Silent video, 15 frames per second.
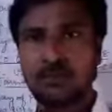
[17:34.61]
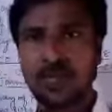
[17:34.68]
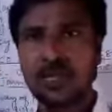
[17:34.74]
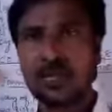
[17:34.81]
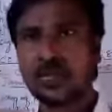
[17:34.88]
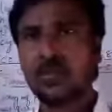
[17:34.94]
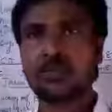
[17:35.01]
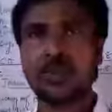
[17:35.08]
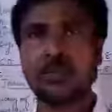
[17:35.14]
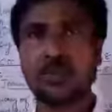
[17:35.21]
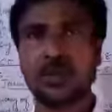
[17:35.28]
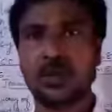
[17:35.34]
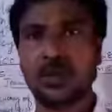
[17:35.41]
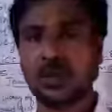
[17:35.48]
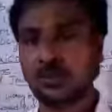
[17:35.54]
make the
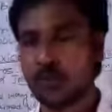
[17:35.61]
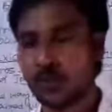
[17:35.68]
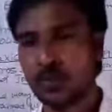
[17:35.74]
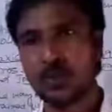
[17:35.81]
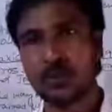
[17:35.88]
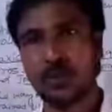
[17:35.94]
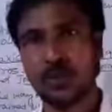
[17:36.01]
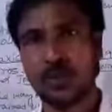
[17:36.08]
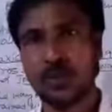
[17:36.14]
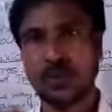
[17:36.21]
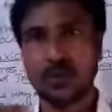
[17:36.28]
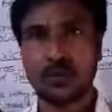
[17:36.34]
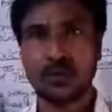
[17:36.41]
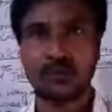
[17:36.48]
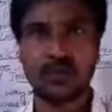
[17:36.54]
people live
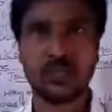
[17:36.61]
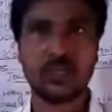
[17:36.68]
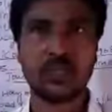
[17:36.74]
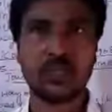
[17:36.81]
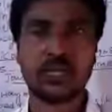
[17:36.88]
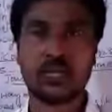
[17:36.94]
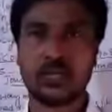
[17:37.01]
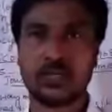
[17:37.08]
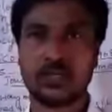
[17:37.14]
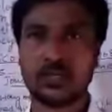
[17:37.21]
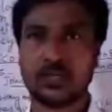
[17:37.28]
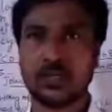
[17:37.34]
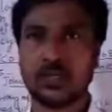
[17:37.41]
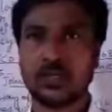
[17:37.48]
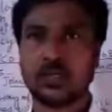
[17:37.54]
peacefully within the country.